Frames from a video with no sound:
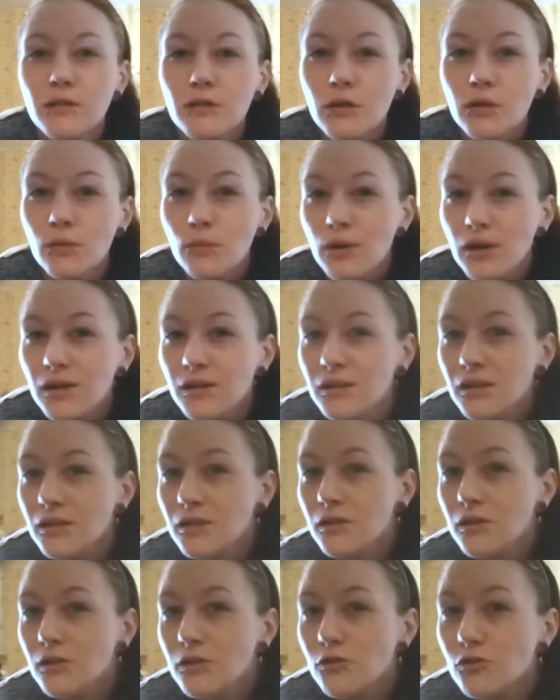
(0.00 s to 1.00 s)
good ways
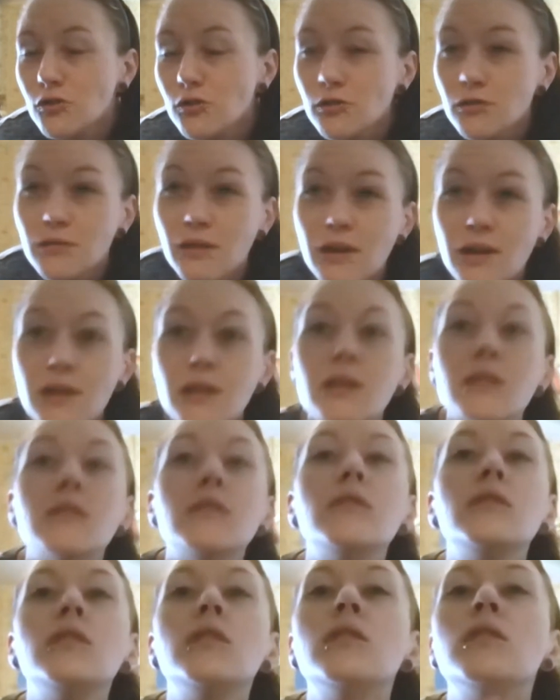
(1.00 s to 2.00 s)
into your shirt line
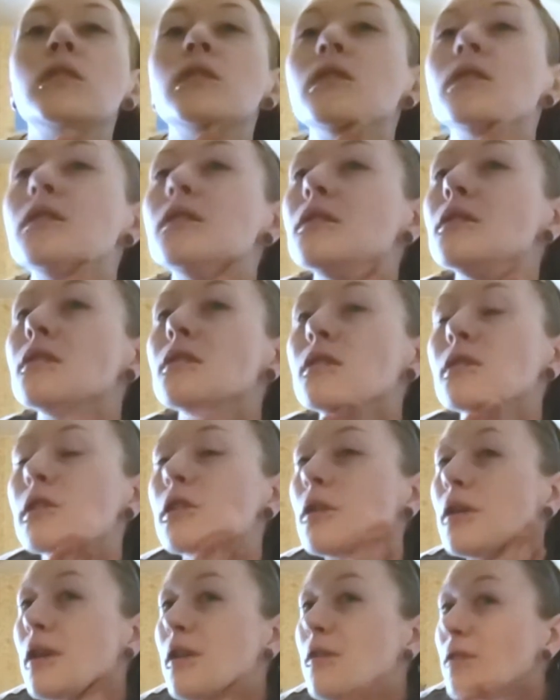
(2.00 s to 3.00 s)

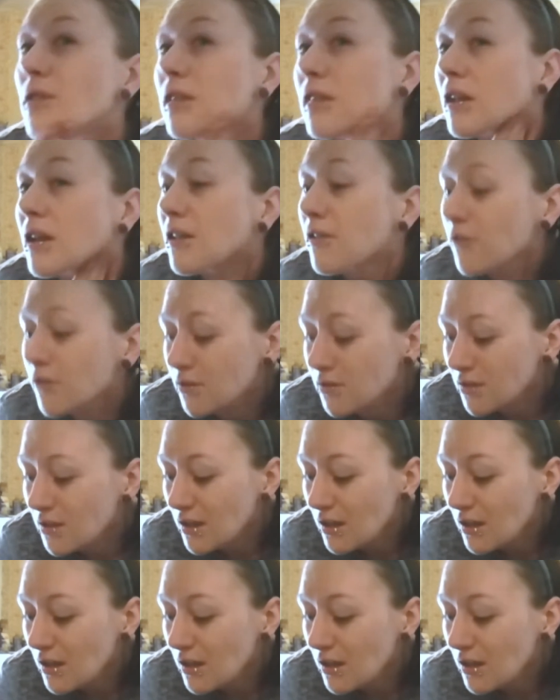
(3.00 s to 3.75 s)
so everything looks